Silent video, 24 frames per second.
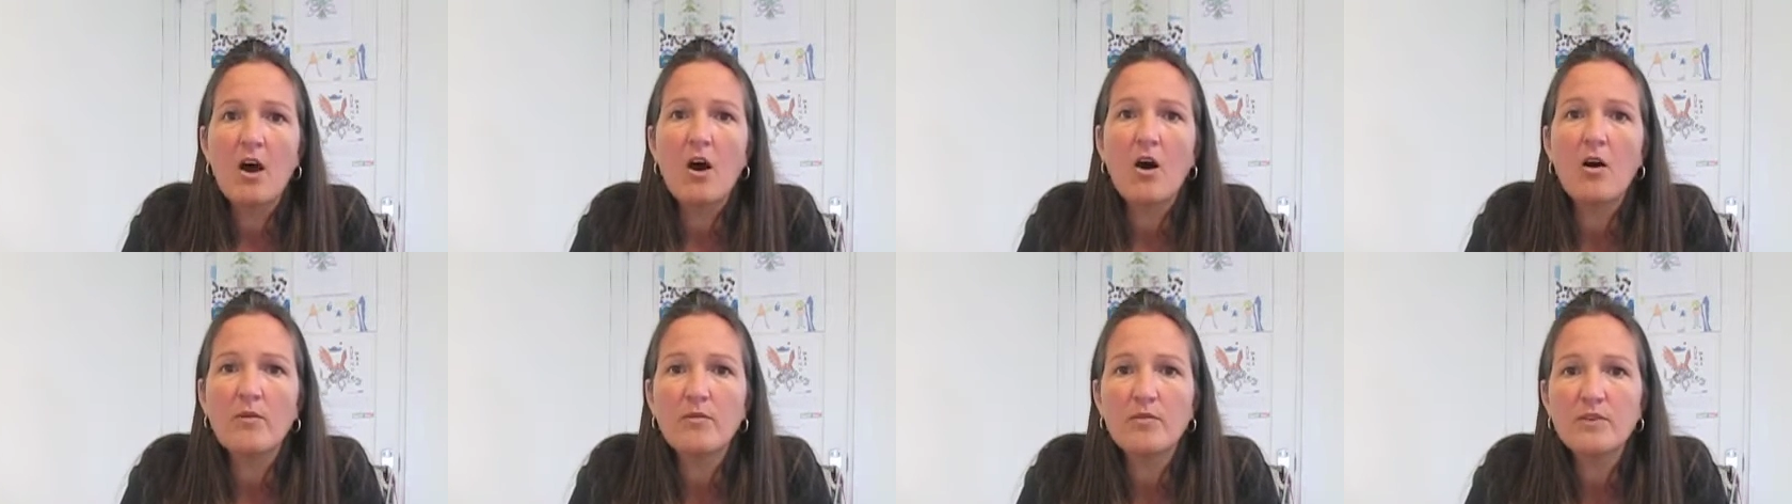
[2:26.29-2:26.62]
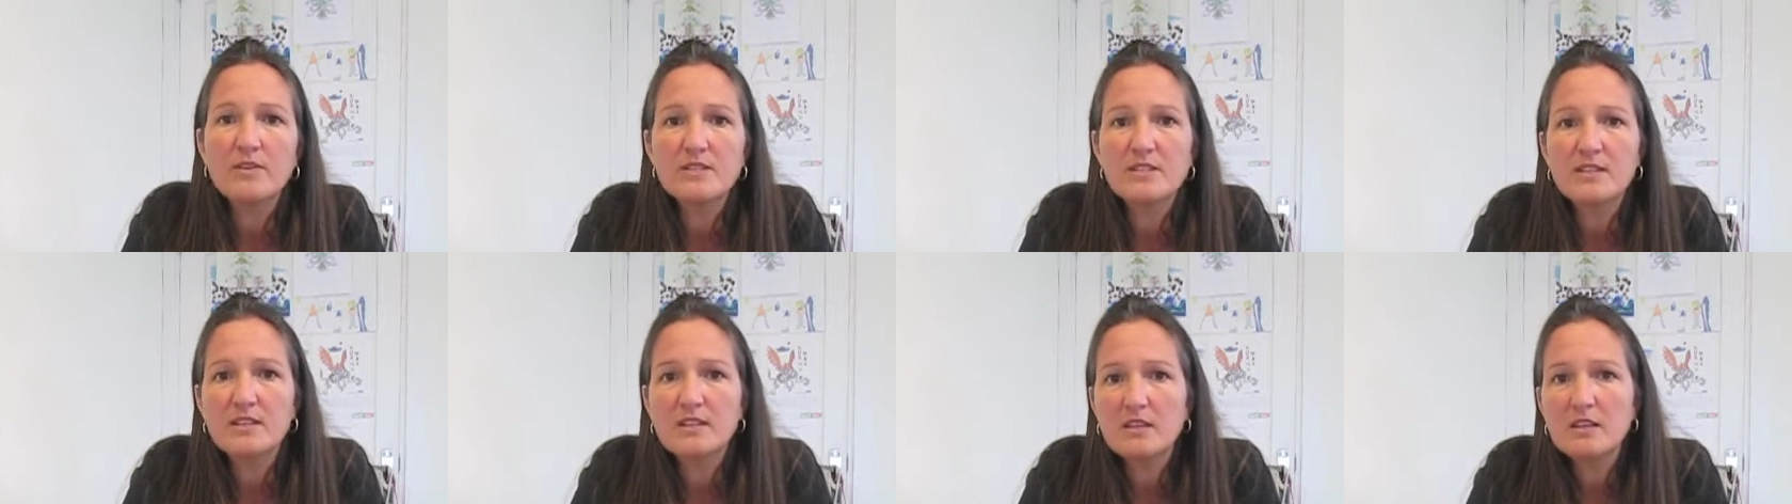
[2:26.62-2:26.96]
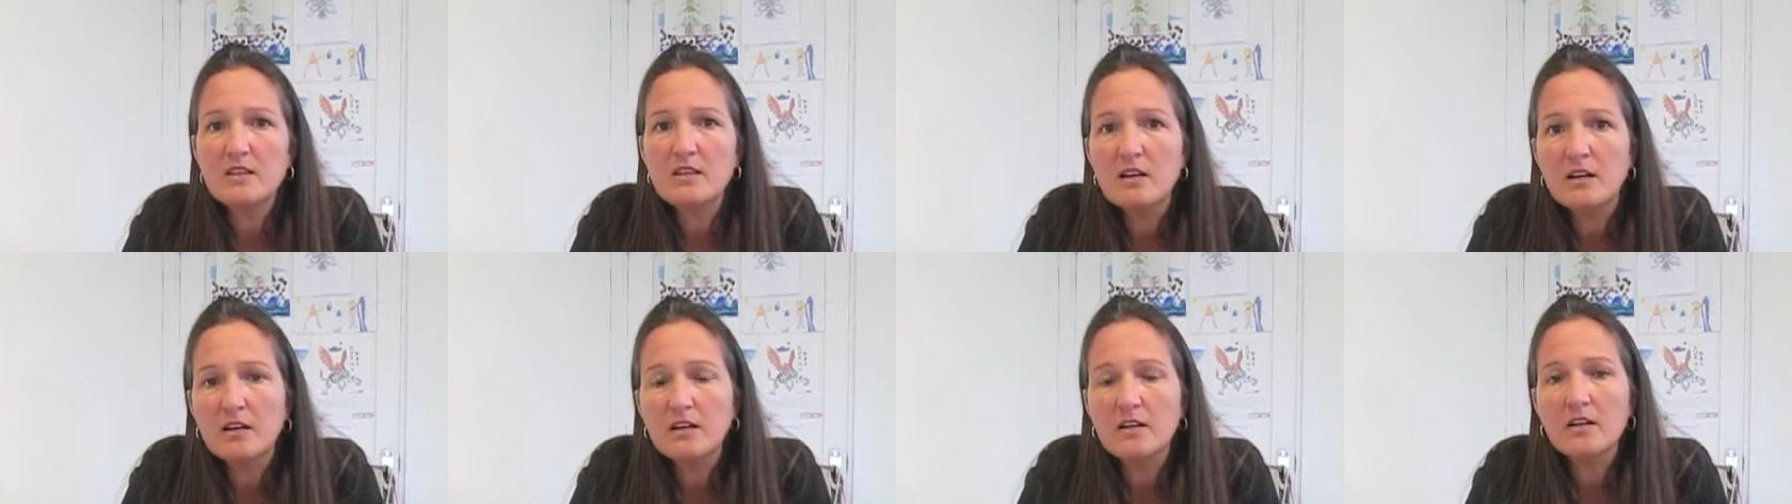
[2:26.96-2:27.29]
Obviously, the
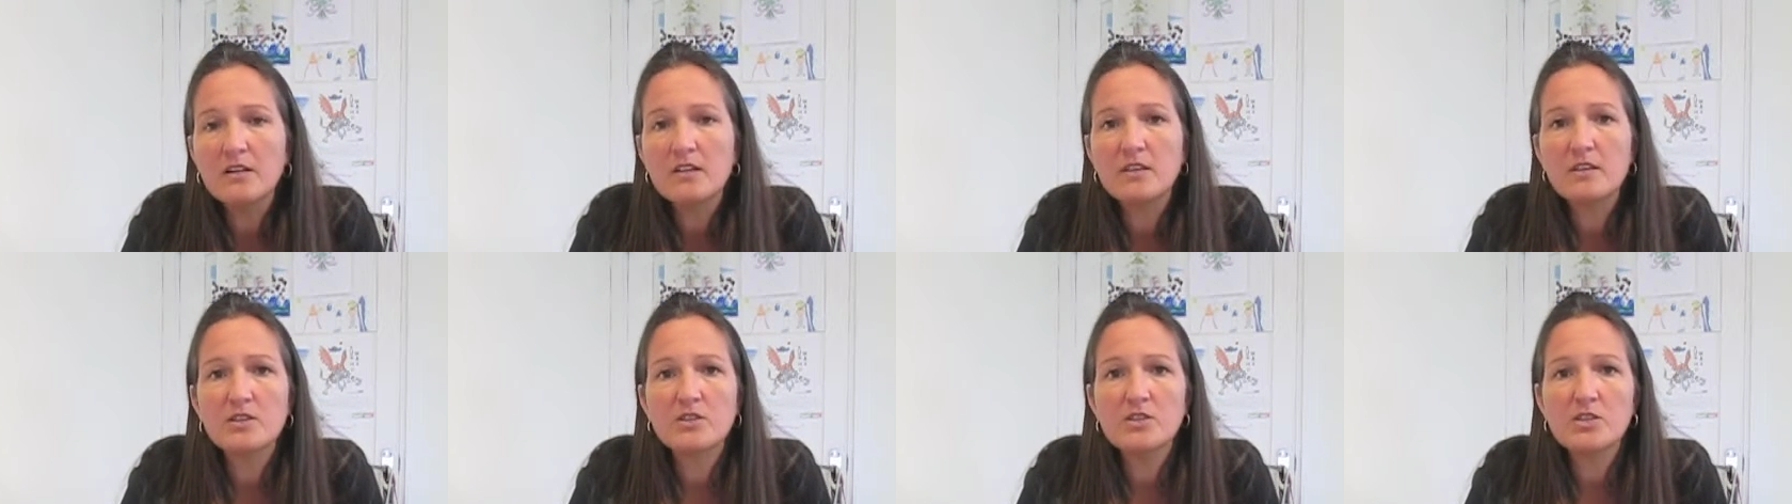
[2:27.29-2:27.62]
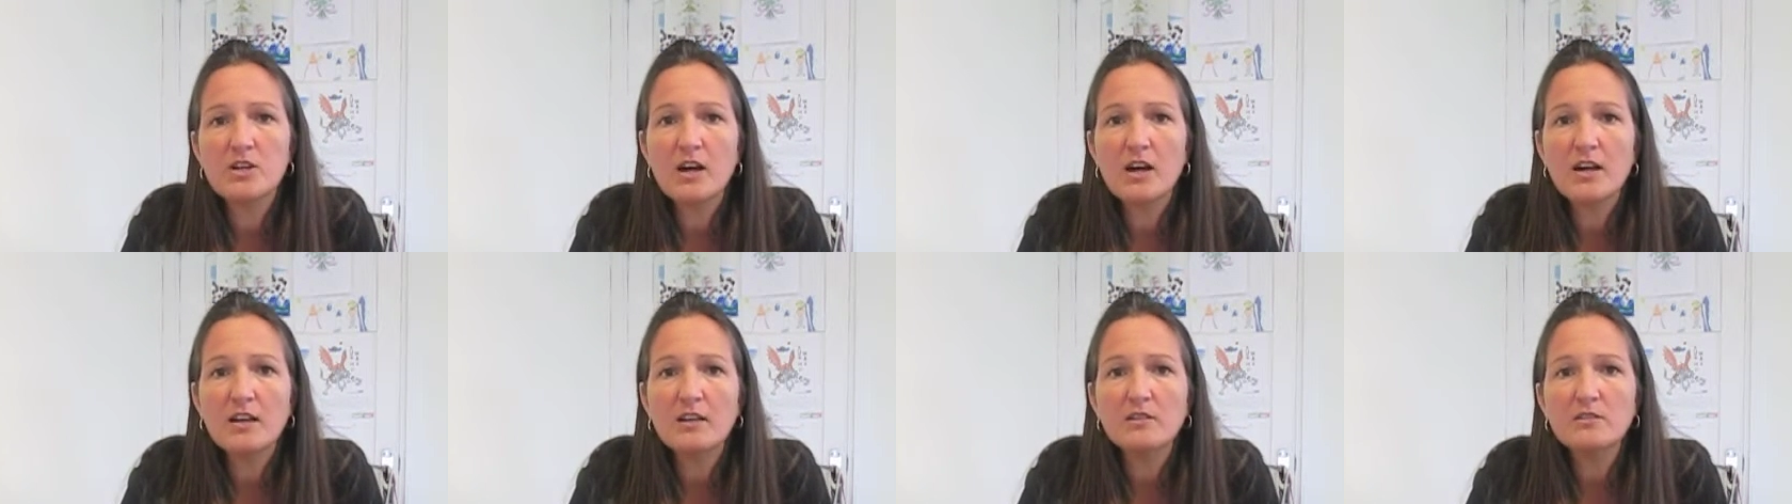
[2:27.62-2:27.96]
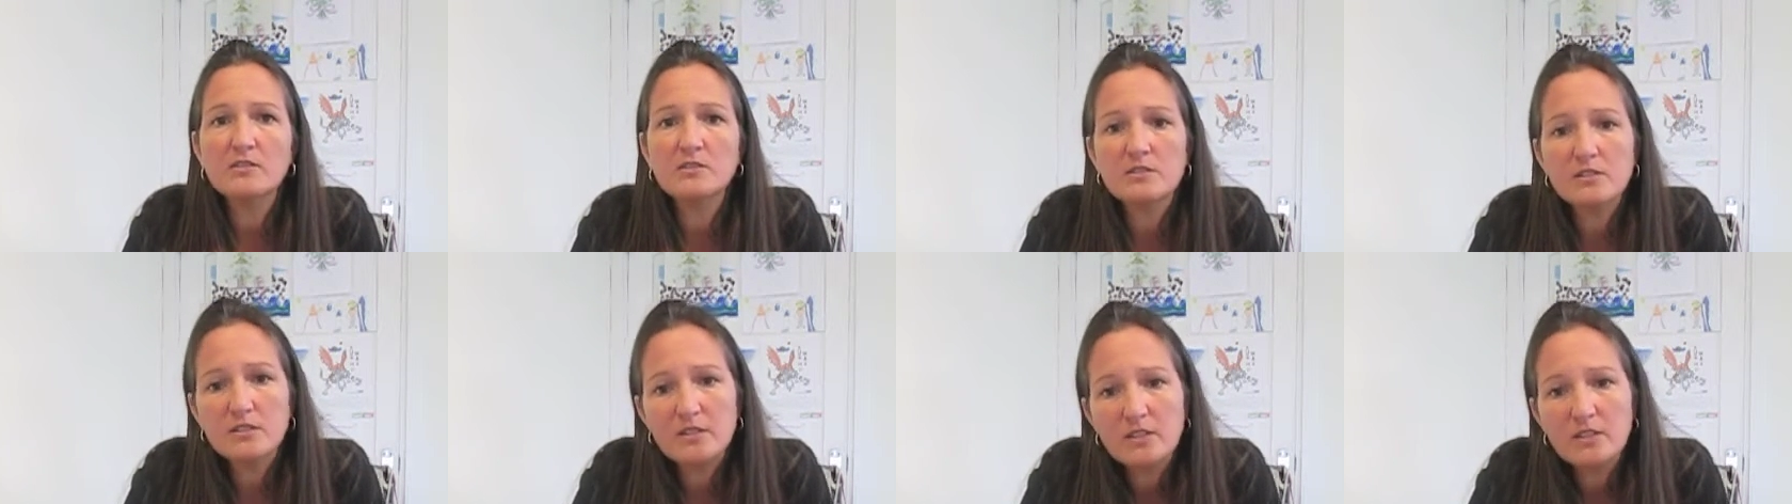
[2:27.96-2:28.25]
younger the child,